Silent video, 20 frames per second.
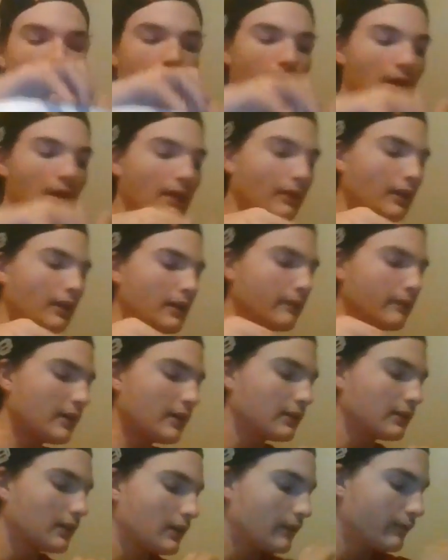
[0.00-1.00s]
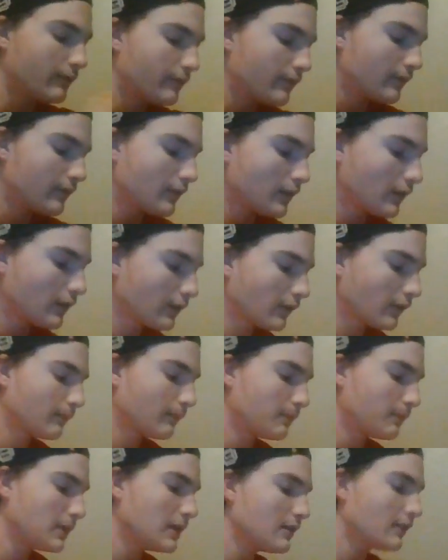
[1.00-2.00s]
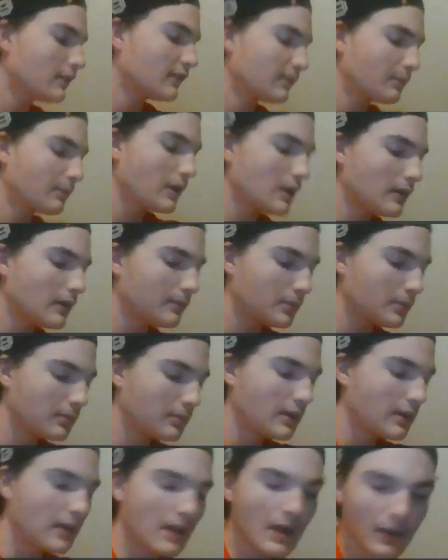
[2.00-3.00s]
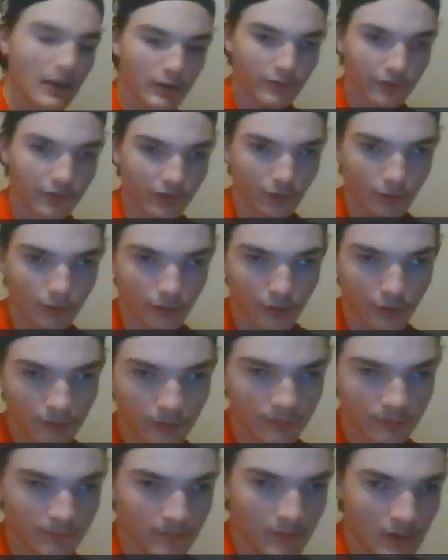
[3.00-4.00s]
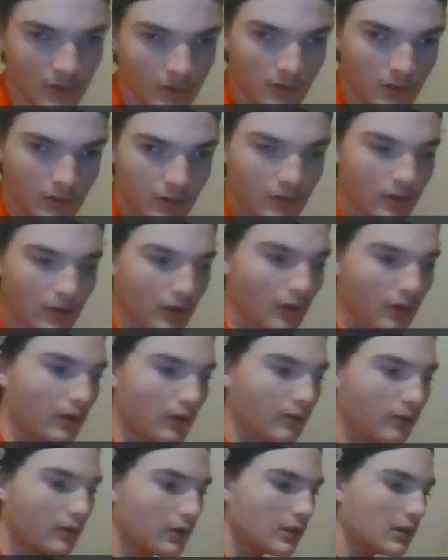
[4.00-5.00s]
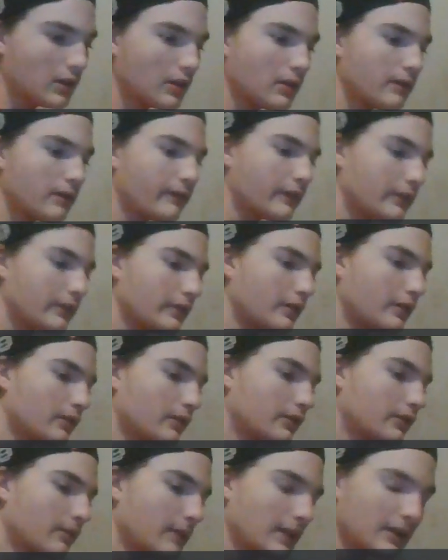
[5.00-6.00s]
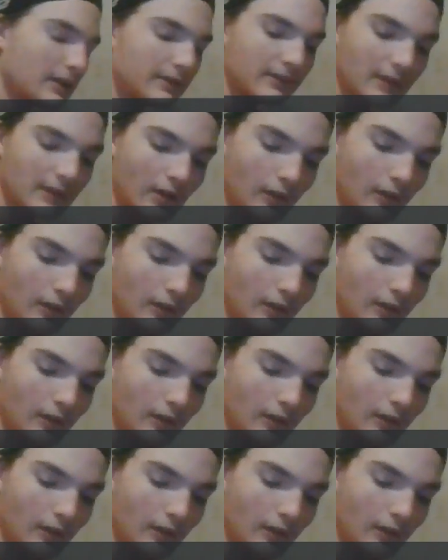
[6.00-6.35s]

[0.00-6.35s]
In My Life has a sped up piano solo, even though to make it